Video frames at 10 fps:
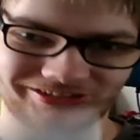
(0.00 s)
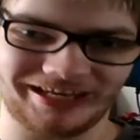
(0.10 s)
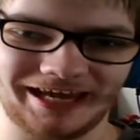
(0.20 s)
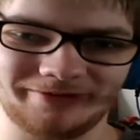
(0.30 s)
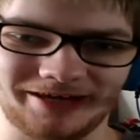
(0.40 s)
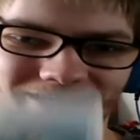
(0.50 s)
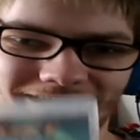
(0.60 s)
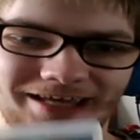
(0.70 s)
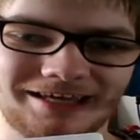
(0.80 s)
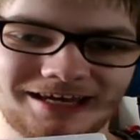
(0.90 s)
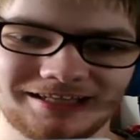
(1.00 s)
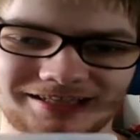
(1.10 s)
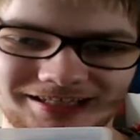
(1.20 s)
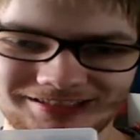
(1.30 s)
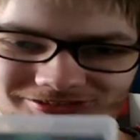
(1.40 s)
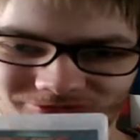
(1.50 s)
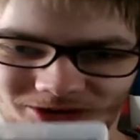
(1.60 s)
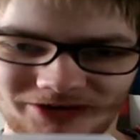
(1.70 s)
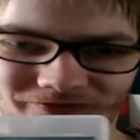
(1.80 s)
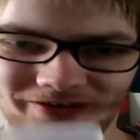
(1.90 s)
game. And I, that is
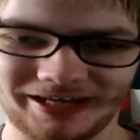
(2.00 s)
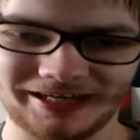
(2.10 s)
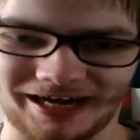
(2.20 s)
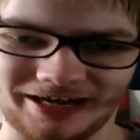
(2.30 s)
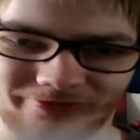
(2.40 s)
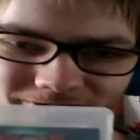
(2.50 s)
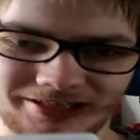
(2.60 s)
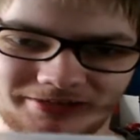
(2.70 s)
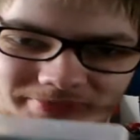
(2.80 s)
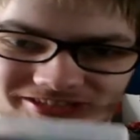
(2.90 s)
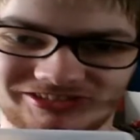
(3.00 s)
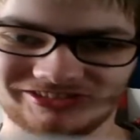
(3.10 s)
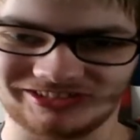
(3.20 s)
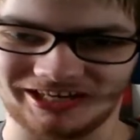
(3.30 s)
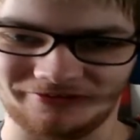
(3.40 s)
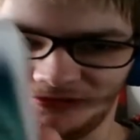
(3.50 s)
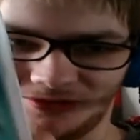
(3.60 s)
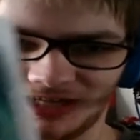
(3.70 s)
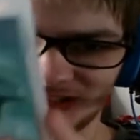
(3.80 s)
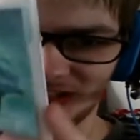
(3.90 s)
one thing I really miss uh, for
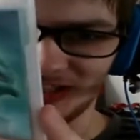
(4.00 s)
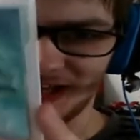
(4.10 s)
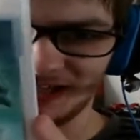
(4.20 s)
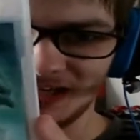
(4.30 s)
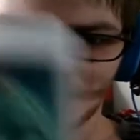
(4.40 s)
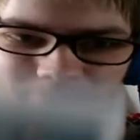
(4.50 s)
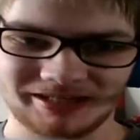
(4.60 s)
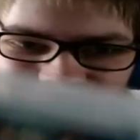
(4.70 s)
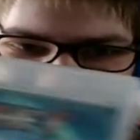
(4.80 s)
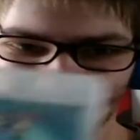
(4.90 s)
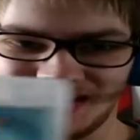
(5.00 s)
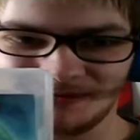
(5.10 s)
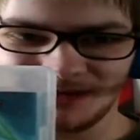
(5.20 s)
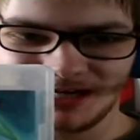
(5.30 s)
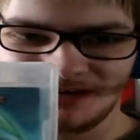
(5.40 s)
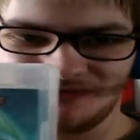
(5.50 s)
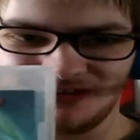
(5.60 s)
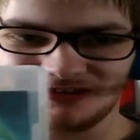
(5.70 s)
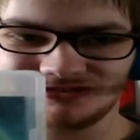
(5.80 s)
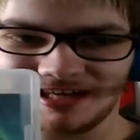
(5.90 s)
Ratchet and Clank because this game
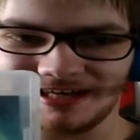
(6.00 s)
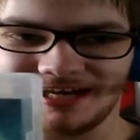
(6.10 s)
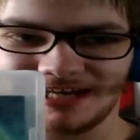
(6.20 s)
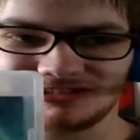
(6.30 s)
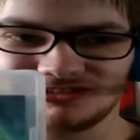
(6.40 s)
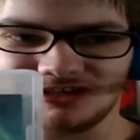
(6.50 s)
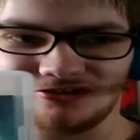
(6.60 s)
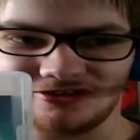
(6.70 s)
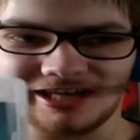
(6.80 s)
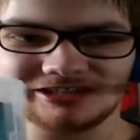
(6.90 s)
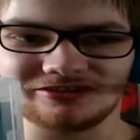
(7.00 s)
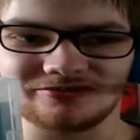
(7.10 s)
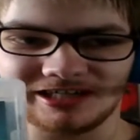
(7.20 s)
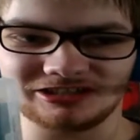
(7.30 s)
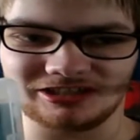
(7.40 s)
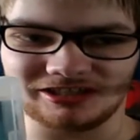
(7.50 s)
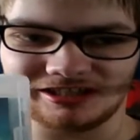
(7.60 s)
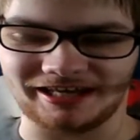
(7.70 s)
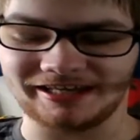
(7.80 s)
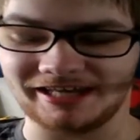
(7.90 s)
feels like a next generation Ratchet and
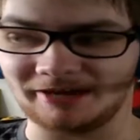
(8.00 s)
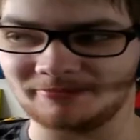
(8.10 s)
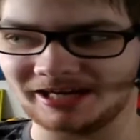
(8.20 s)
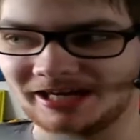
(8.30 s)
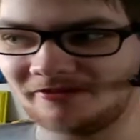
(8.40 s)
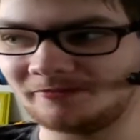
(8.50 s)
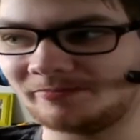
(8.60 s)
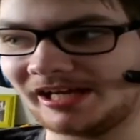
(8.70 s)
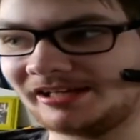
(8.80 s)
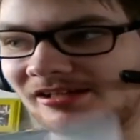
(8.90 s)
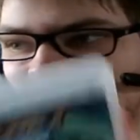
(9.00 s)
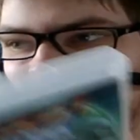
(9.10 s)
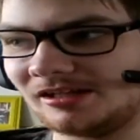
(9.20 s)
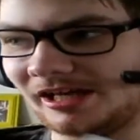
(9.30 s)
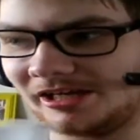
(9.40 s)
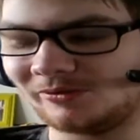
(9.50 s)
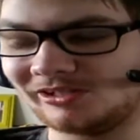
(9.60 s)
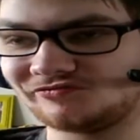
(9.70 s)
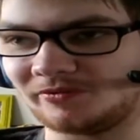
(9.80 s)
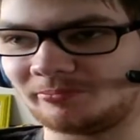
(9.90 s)
Clank game. I never played like
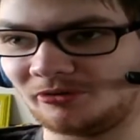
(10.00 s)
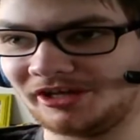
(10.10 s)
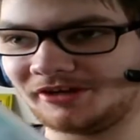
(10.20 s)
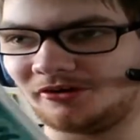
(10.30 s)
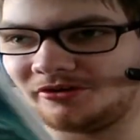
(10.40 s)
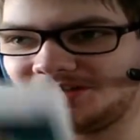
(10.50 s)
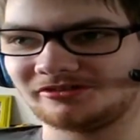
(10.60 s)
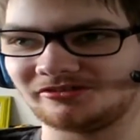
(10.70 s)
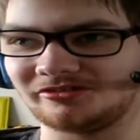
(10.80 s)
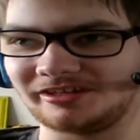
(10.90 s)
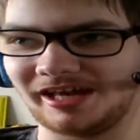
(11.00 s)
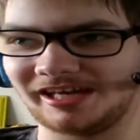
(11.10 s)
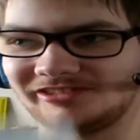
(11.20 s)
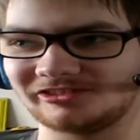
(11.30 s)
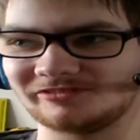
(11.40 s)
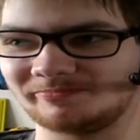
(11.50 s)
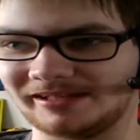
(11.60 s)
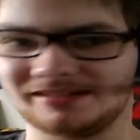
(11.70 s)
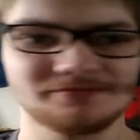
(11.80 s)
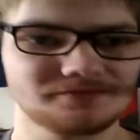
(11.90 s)
Quest for Booty or Into the Nexus, but